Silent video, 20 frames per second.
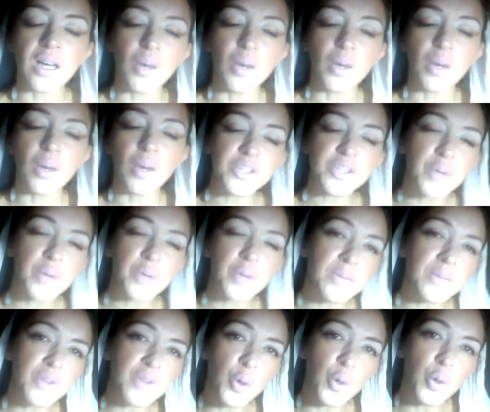which
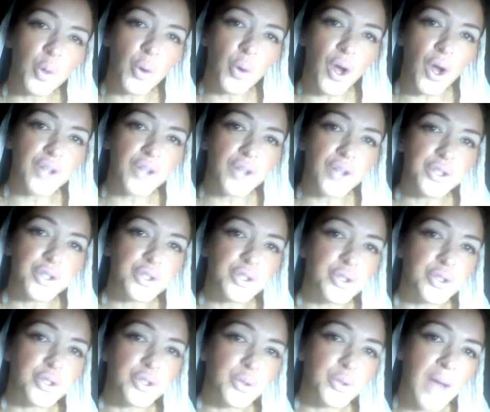prompts Oberon
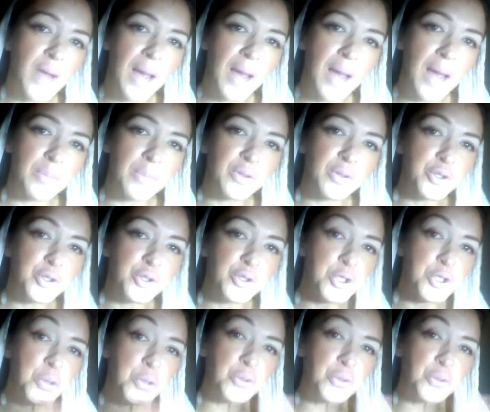to grab the
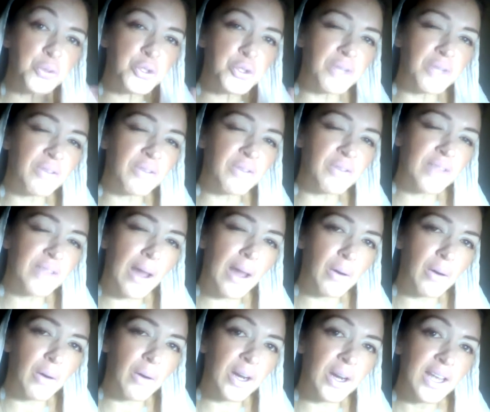juice of a
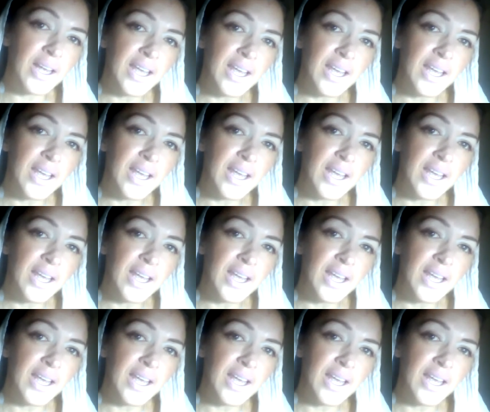flower